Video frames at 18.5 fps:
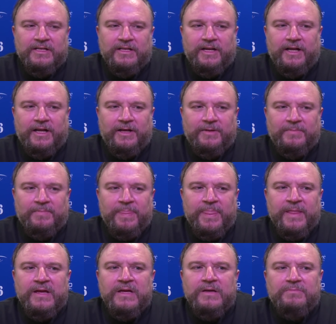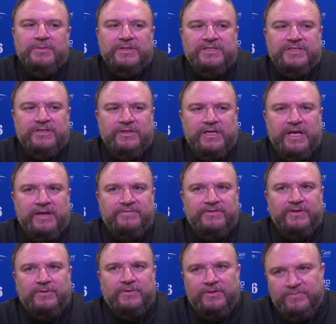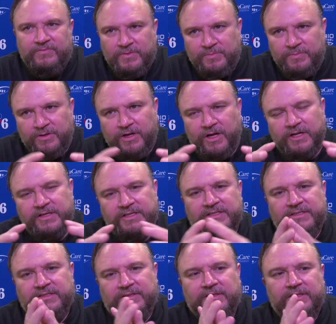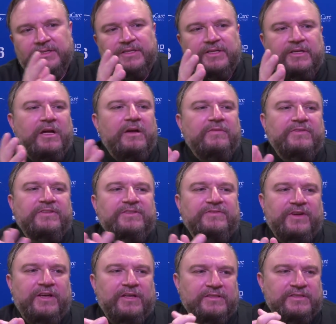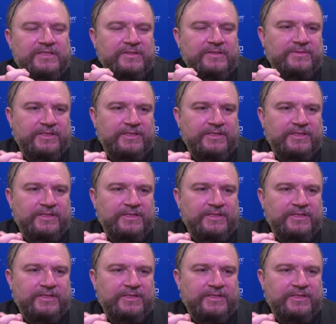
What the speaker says: But so, yeah, if you broaden it to look at the conference final teams,